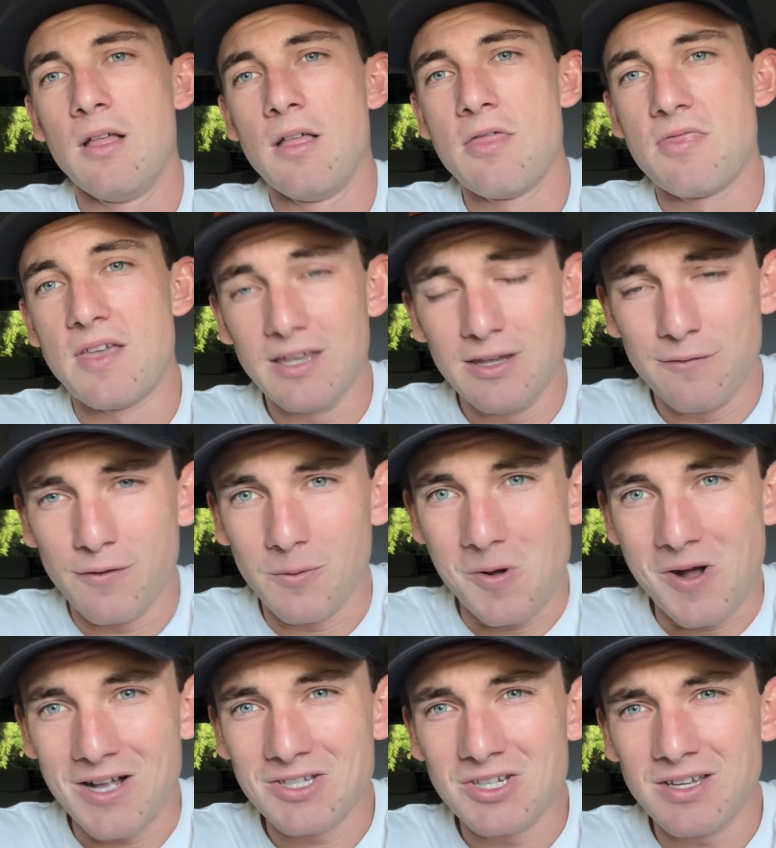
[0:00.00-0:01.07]
thank you for
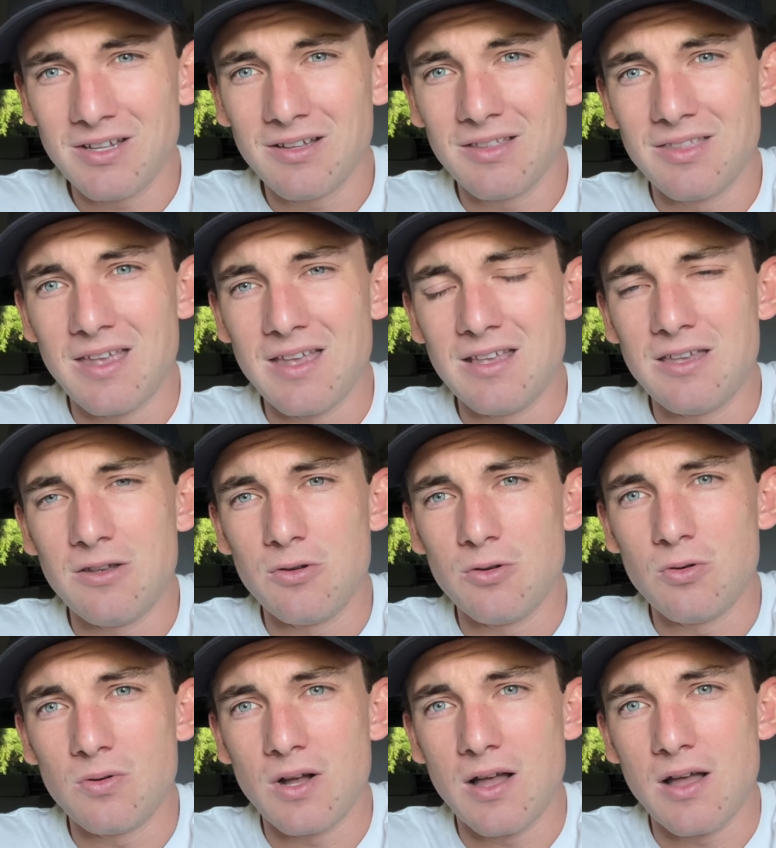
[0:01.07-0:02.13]
watching. Thank
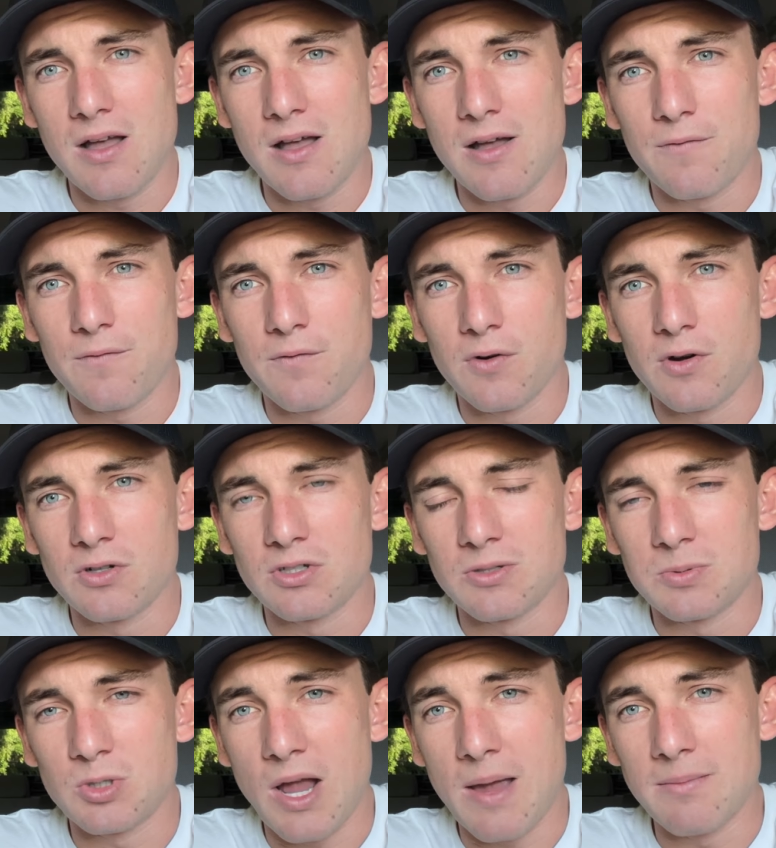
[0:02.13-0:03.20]
you for
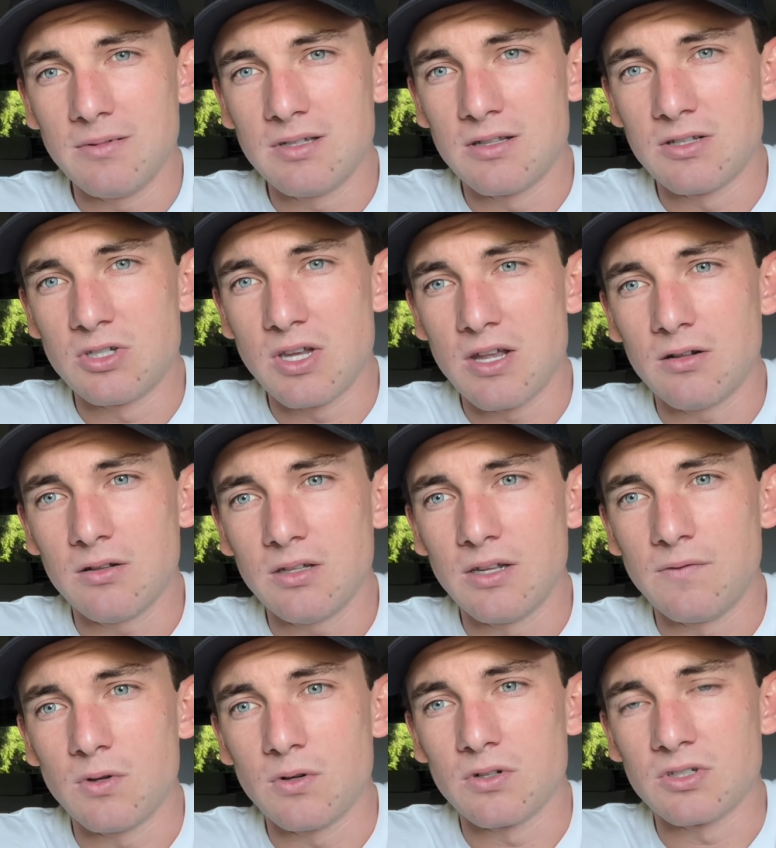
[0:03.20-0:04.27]
subscribing to the channel
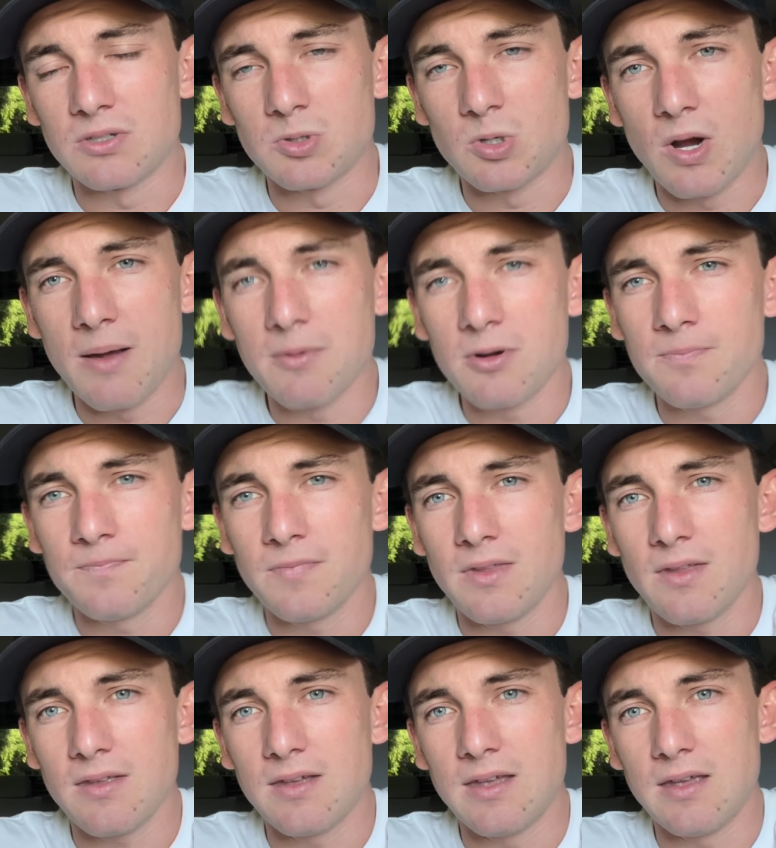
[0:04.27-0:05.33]
if you're a subscriber.
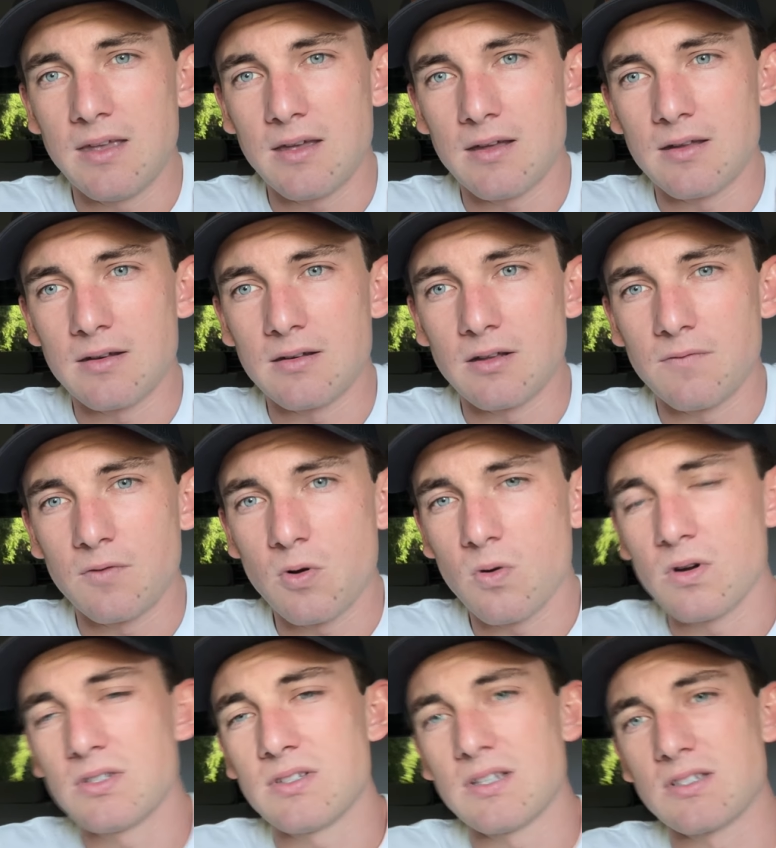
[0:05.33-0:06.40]
And of
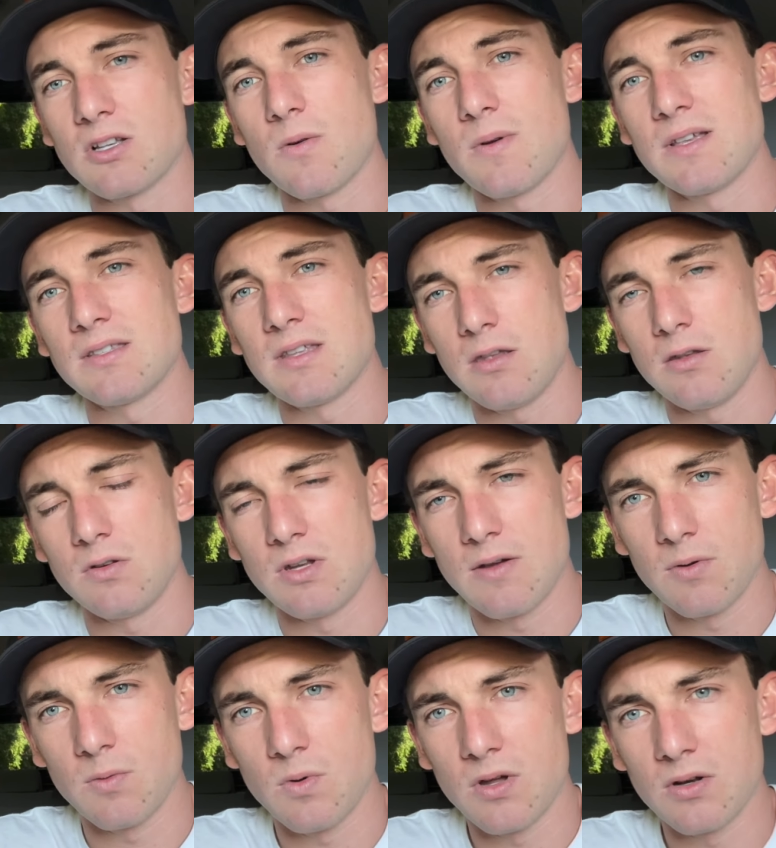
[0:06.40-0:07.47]
course, as always, thank you to
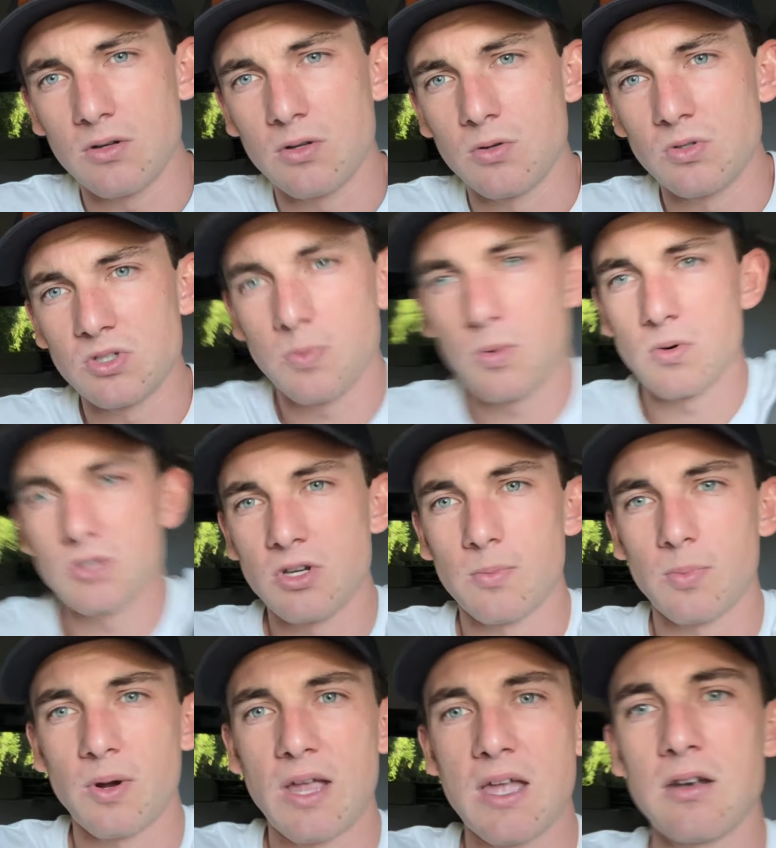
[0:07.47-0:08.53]
everyone who supports our
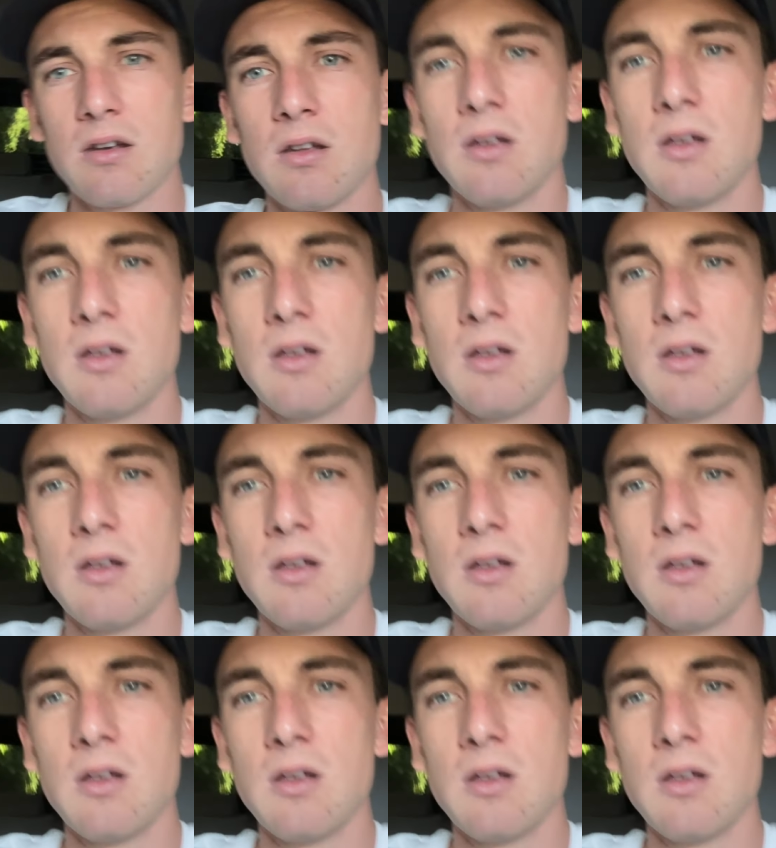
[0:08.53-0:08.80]
brand,